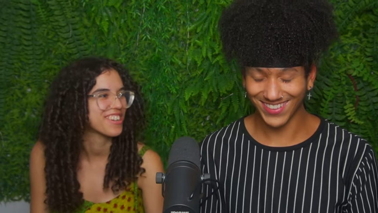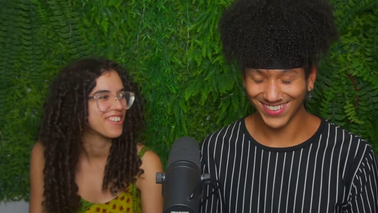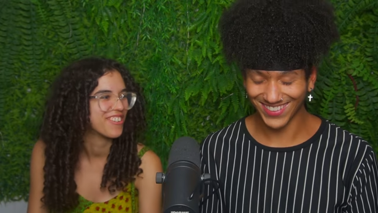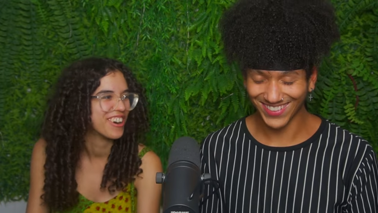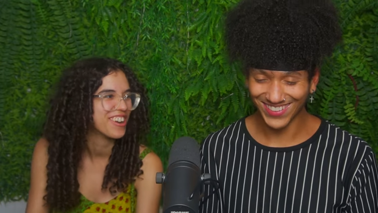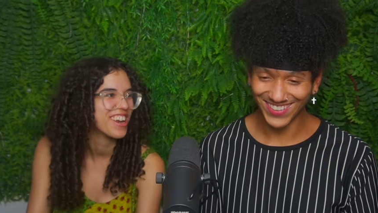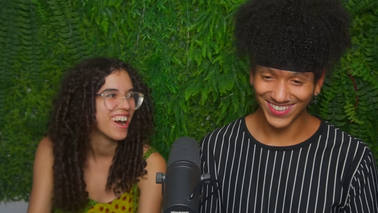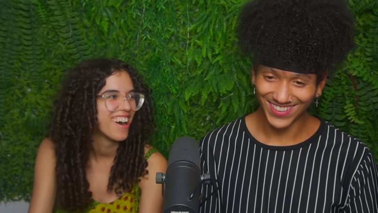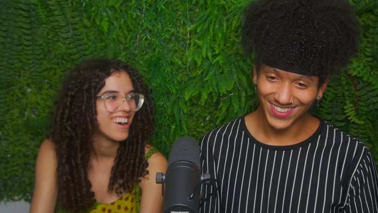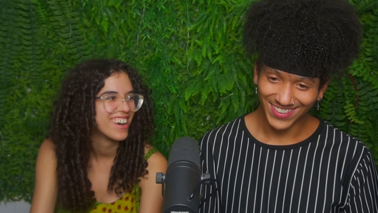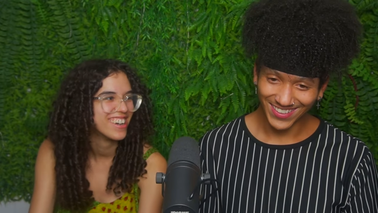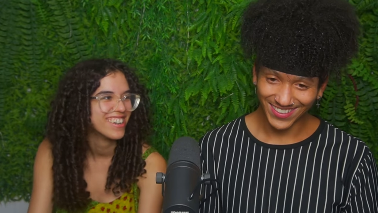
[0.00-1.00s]
Speaker 1: her or
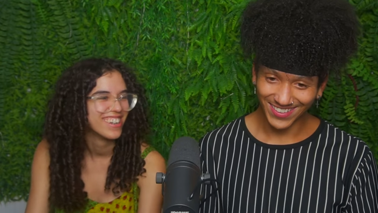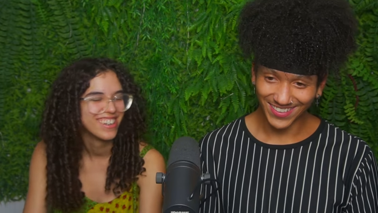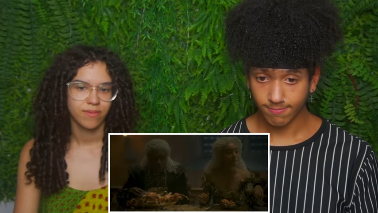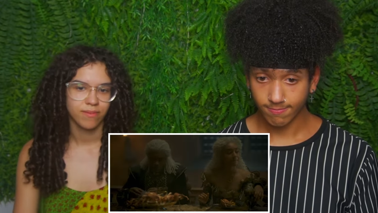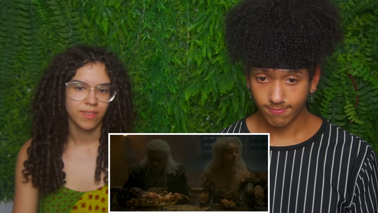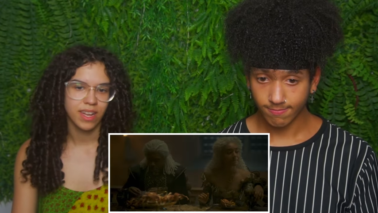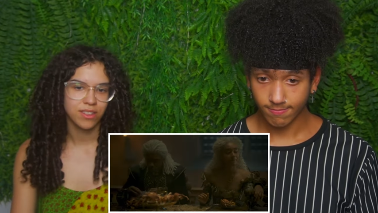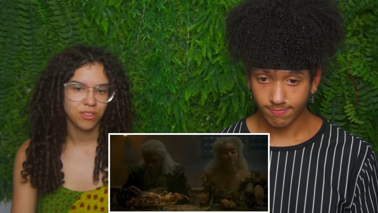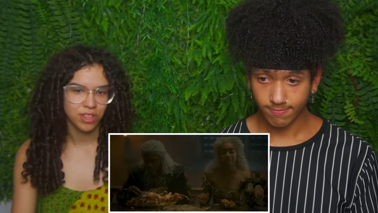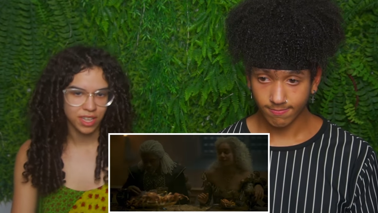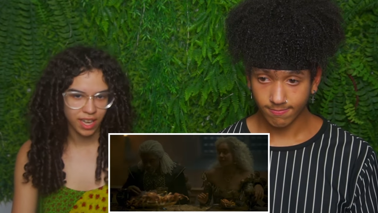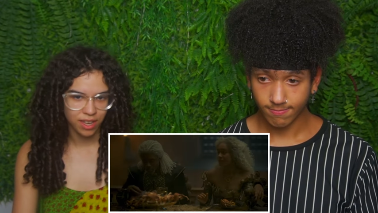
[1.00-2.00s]
not. That's who
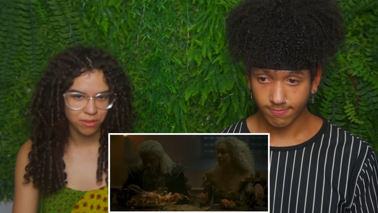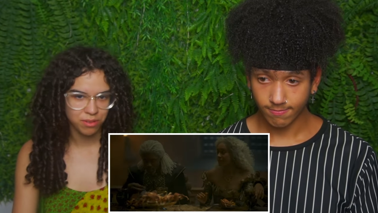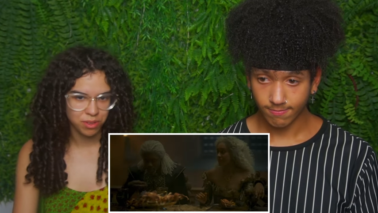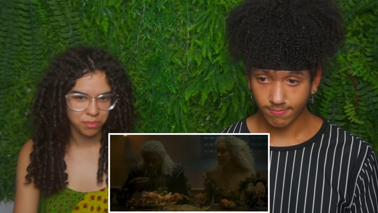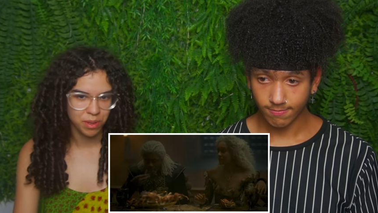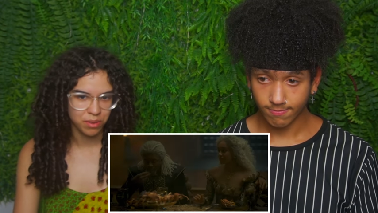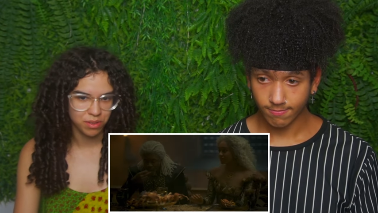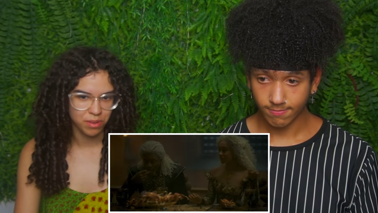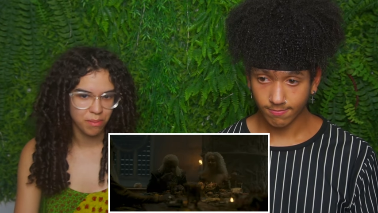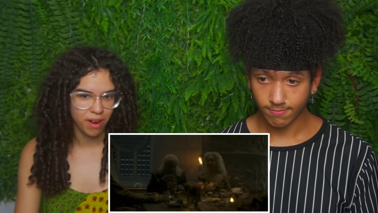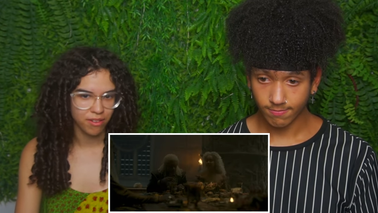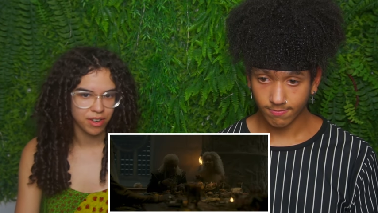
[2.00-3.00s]
the king was supposed to
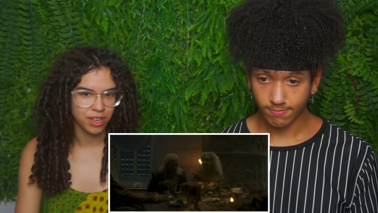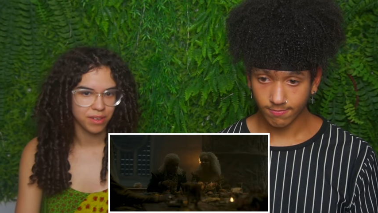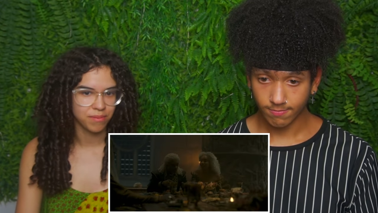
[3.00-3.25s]
marry.